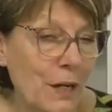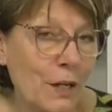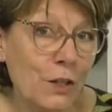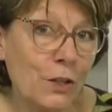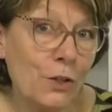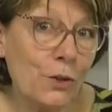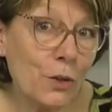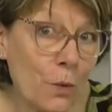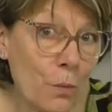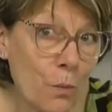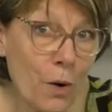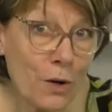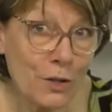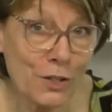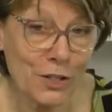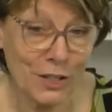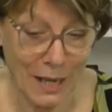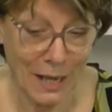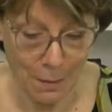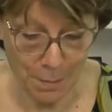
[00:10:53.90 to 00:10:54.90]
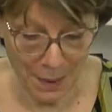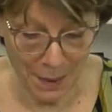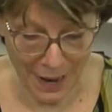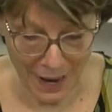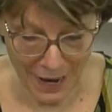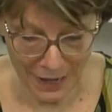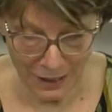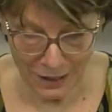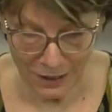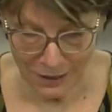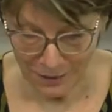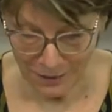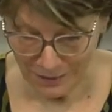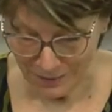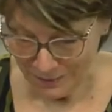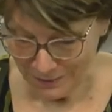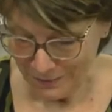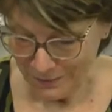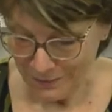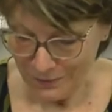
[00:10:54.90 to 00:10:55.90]
You can watch that back.
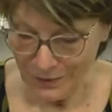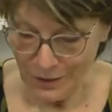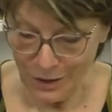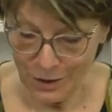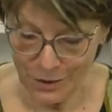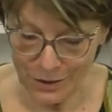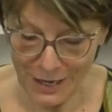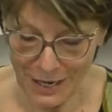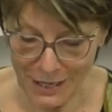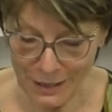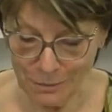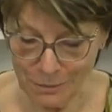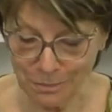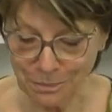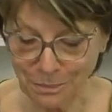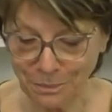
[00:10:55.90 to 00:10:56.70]
Okay.